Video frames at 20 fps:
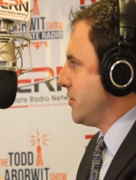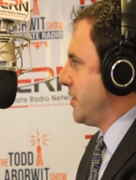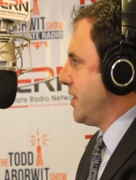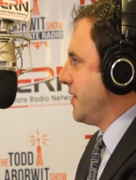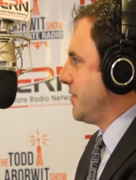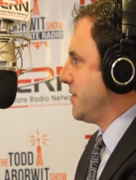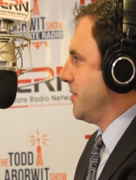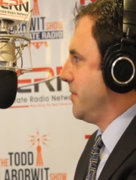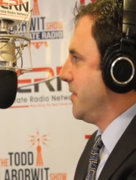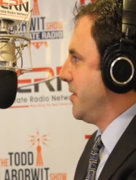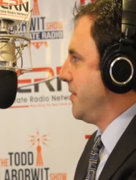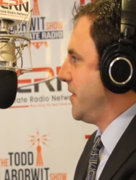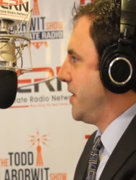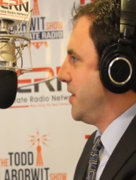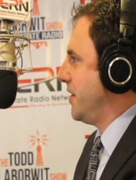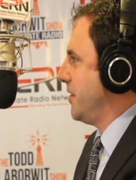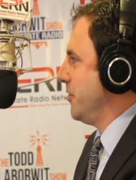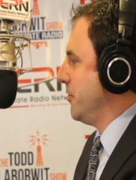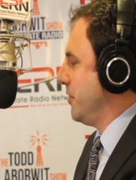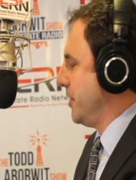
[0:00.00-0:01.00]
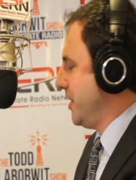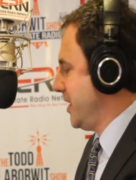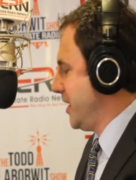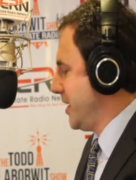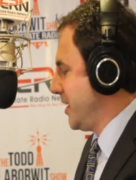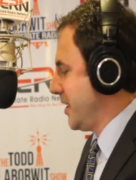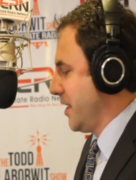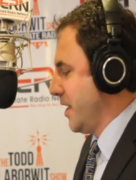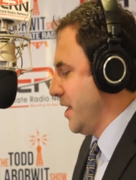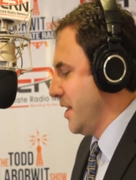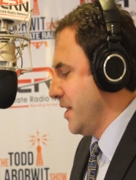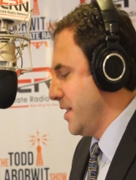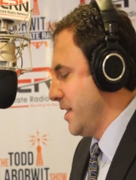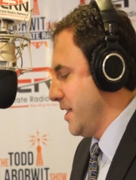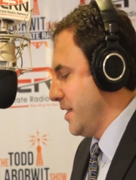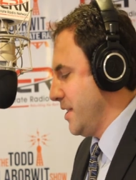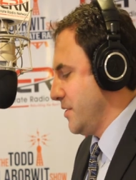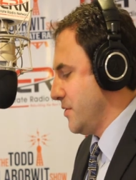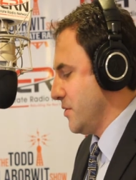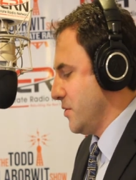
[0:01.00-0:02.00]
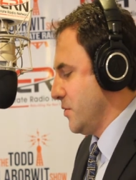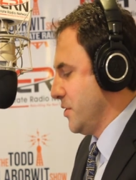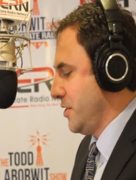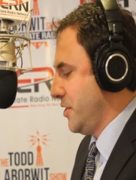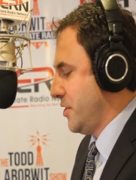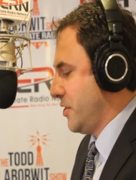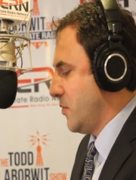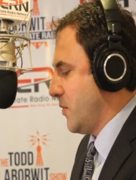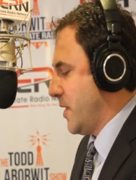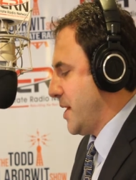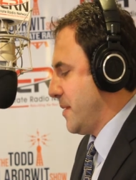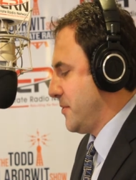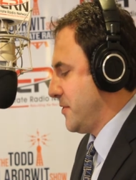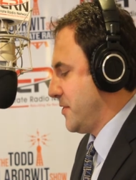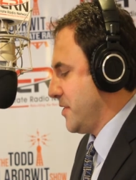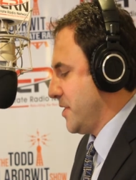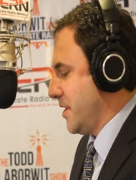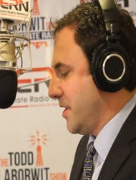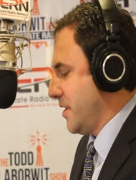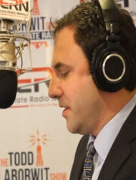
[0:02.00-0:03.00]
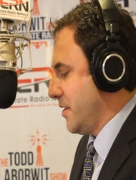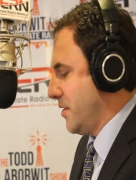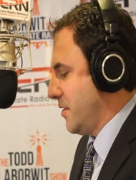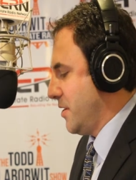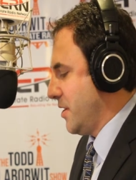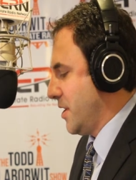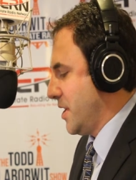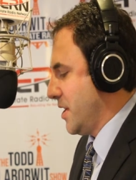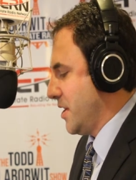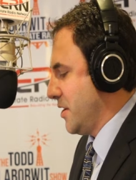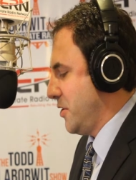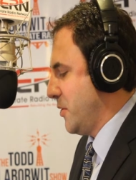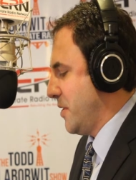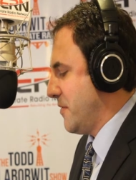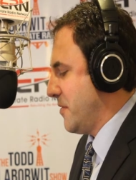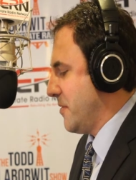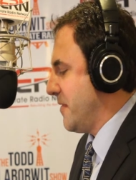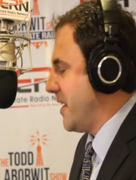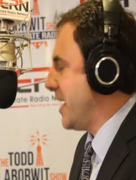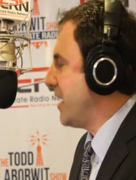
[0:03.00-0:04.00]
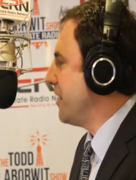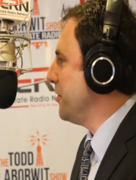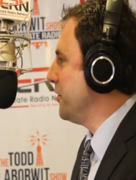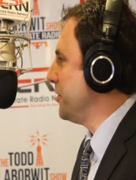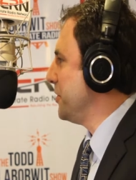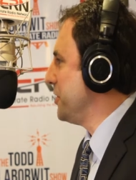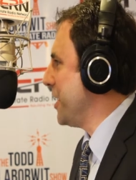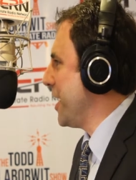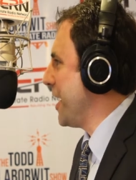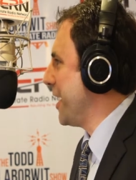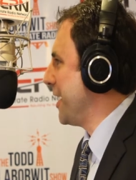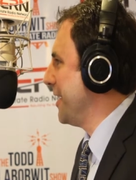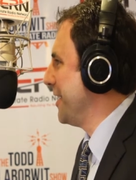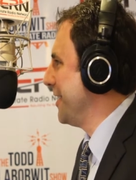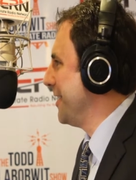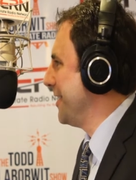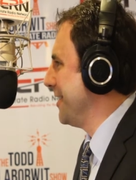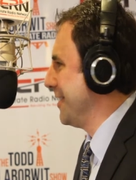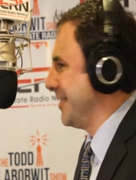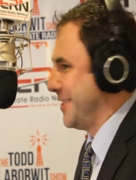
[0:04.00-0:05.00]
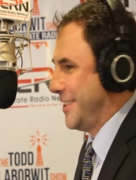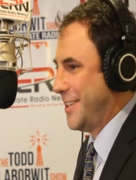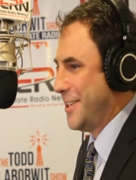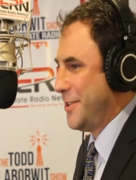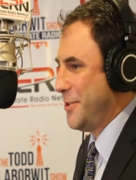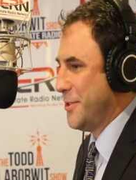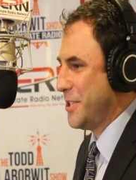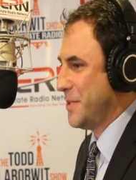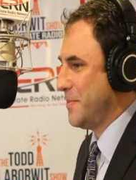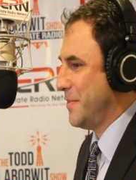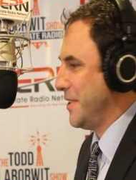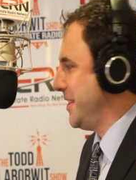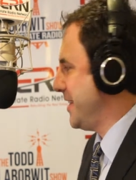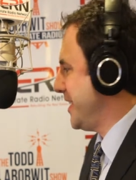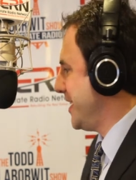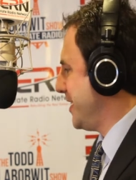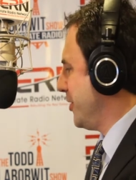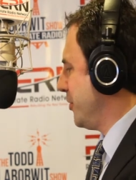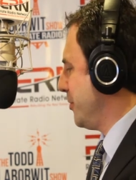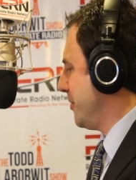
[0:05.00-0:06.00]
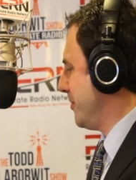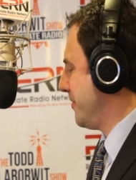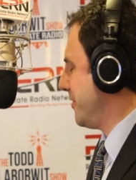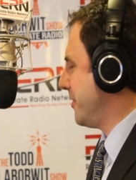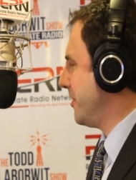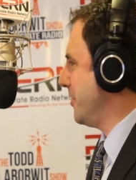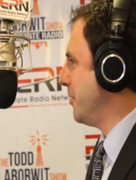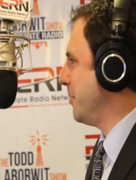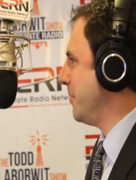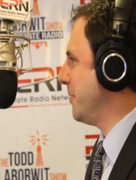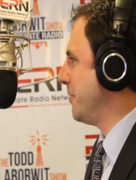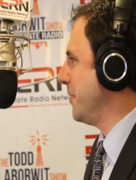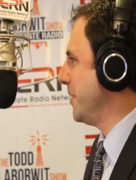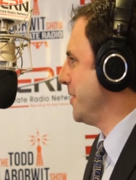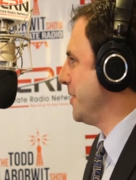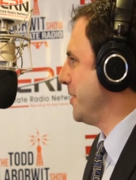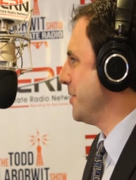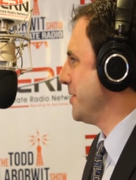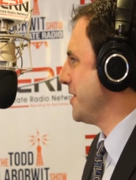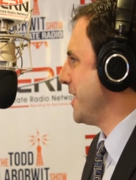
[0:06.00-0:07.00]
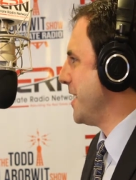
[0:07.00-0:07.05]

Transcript: you have something very unique is on your website, uh, you have a value check. Can you explain that a little bit further before we close